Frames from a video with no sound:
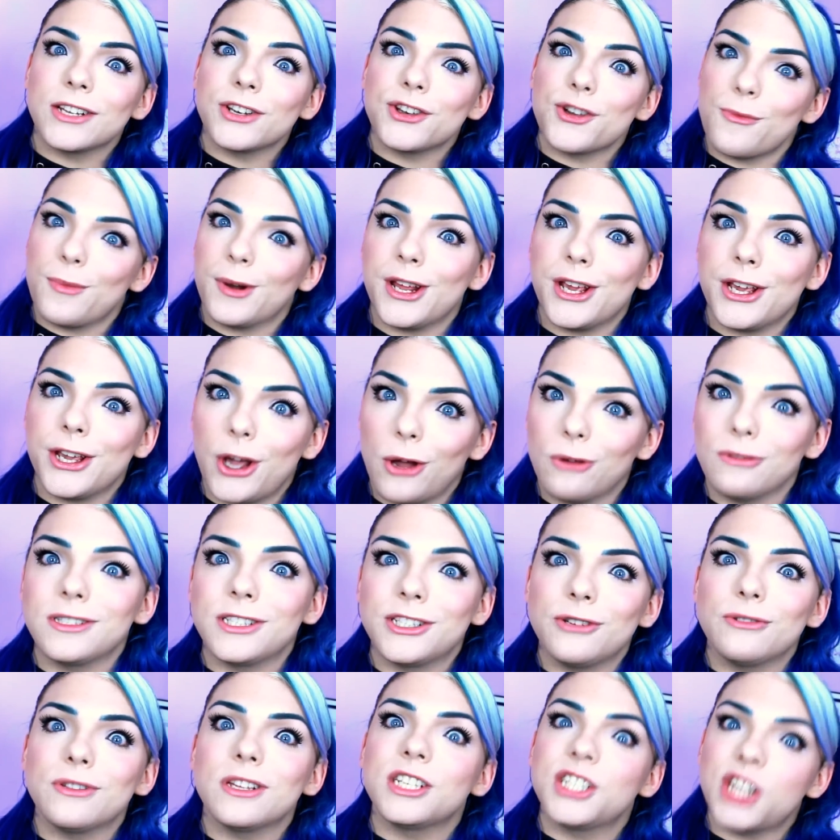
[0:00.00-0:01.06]
that nobody goes
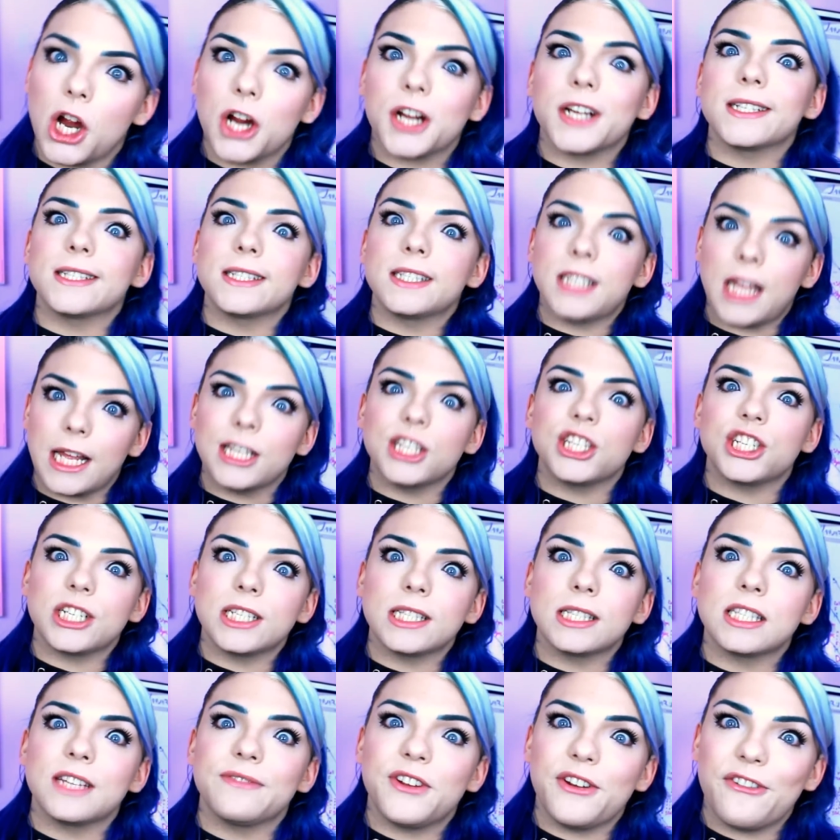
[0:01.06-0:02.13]
to, the darkest
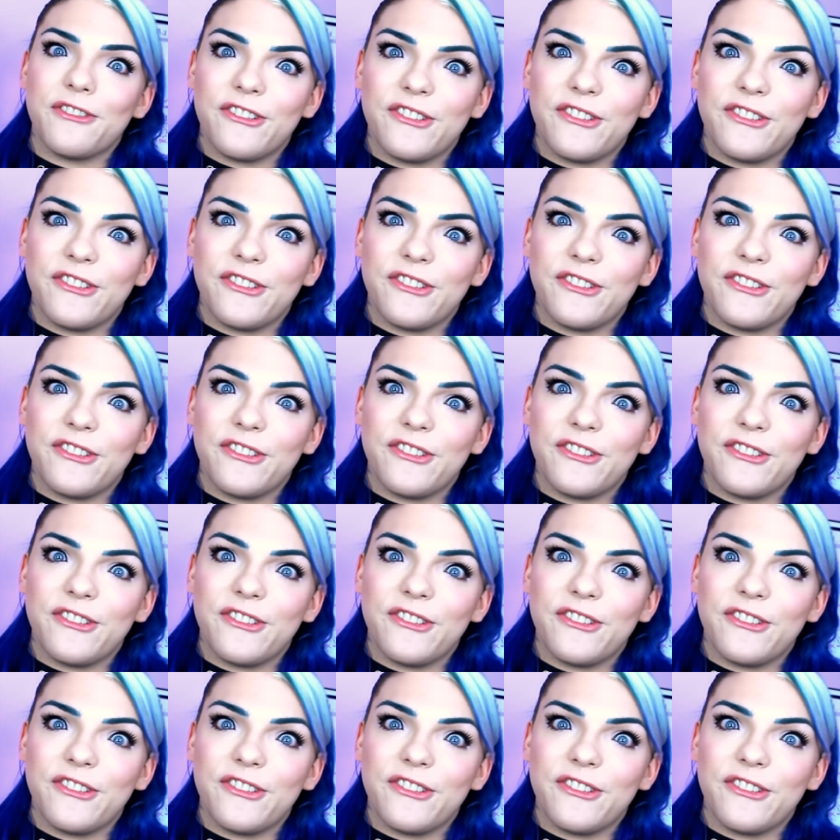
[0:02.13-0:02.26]
dungeons of your